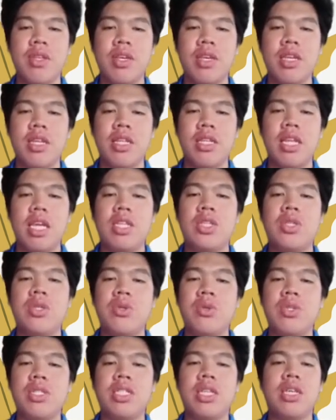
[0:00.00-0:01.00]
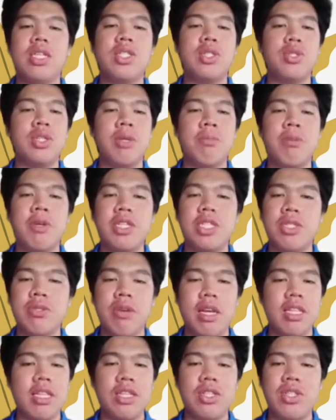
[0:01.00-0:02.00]
They choose suitable
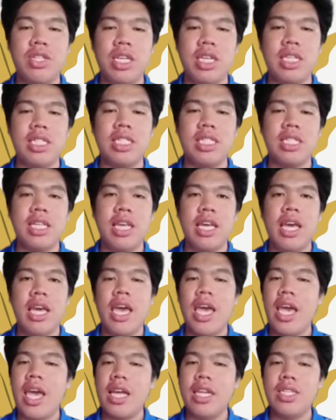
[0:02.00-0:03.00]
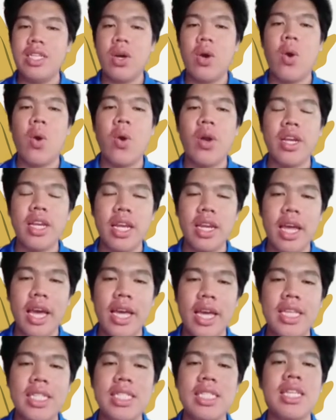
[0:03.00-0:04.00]
strategies and
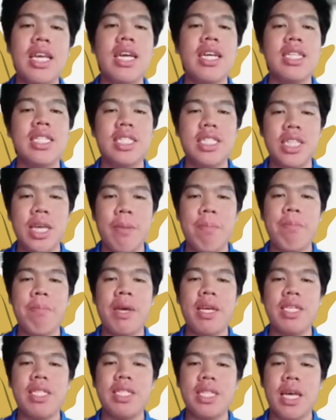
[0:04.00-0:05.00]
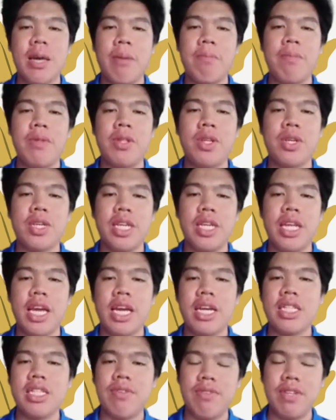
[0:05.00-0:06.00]
organize step-by-step learning
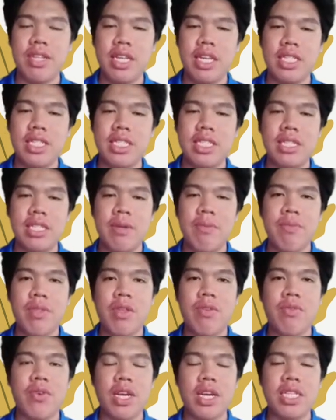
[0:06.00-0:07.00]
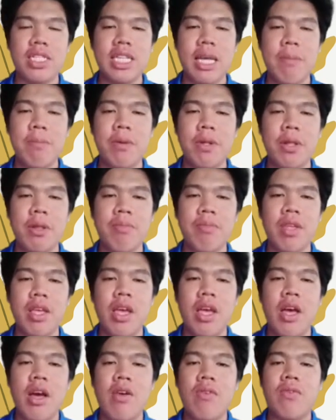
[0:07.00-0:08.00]
activities. For example,
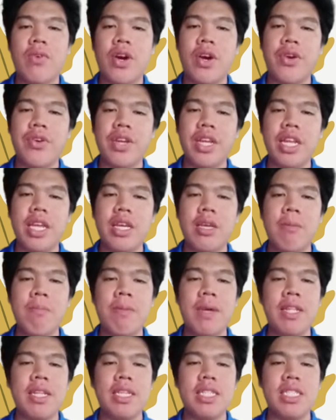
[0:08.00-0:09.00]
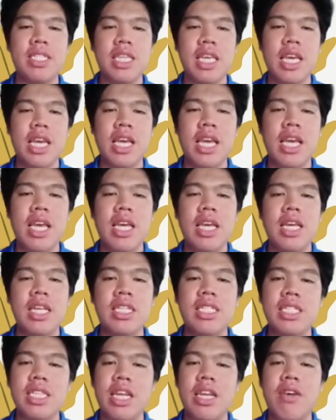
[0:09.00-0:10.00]
for a reading competency,
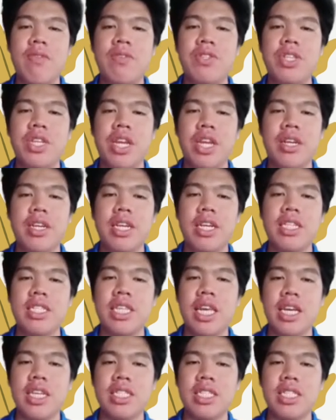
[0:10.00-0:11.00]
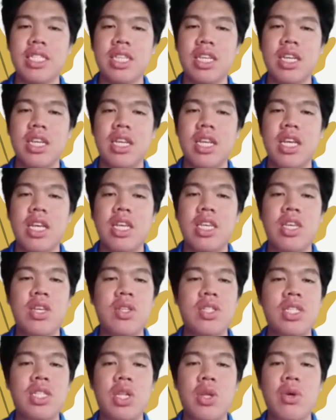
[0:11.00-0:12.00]
instead of generic text,
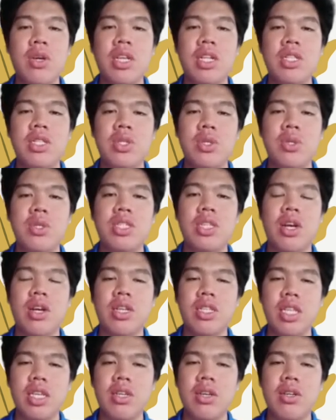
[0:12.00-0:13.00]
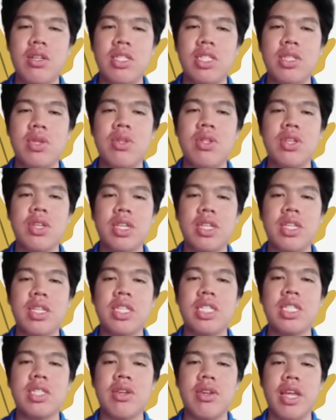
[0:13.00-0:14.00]
use local news articles so
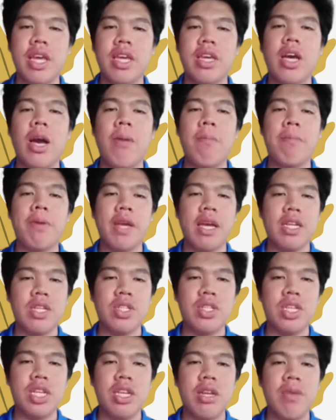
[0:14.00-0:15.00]
learners connect comprehension